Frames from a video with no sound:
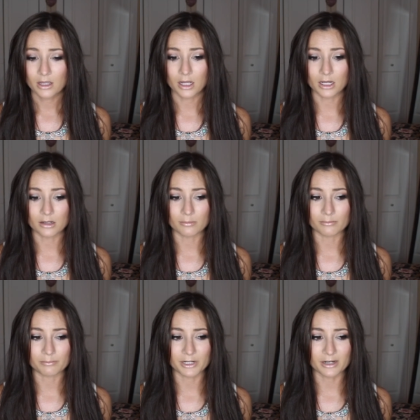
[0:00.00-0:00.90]

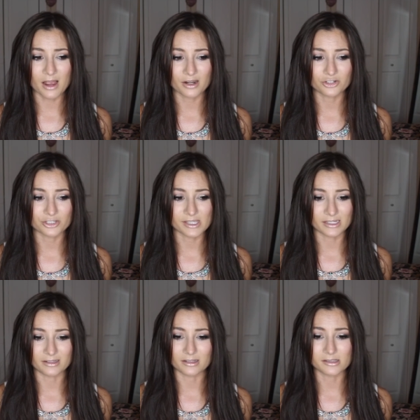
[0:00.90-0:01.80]
um, but it kind of just
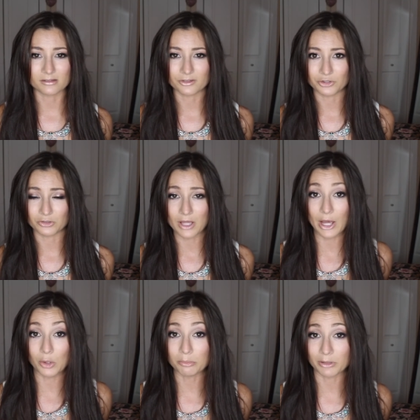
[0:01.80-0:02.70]
like needs a little
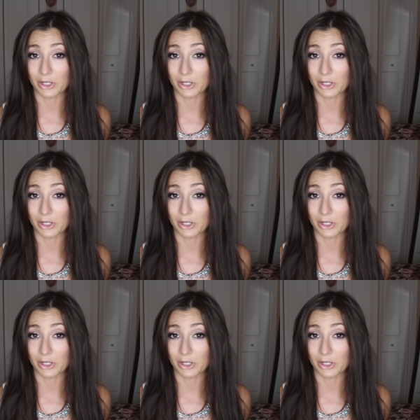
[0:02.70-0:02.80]
help,